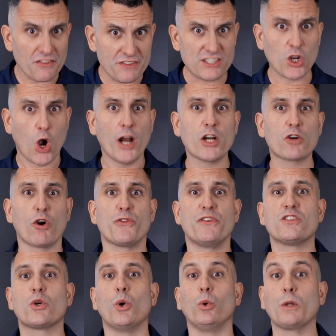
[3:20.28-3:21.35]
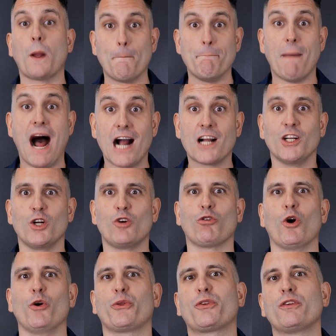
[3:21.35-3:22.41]
This kind of growth is called market
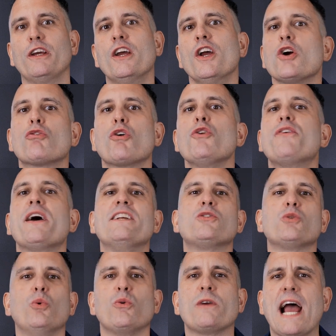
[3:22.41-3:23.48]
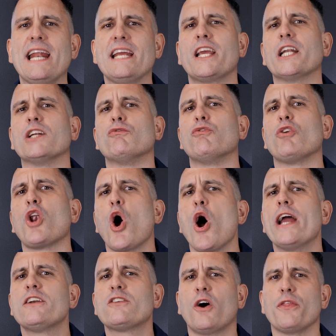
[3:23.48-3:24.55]
growth, growth that is organic and
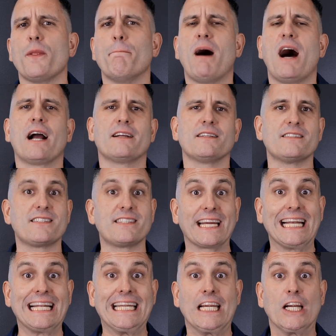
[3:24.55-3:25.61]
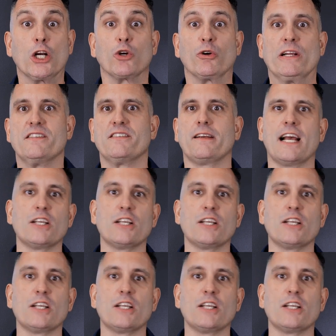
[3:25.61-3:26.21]
reliant on the market steadily increasing,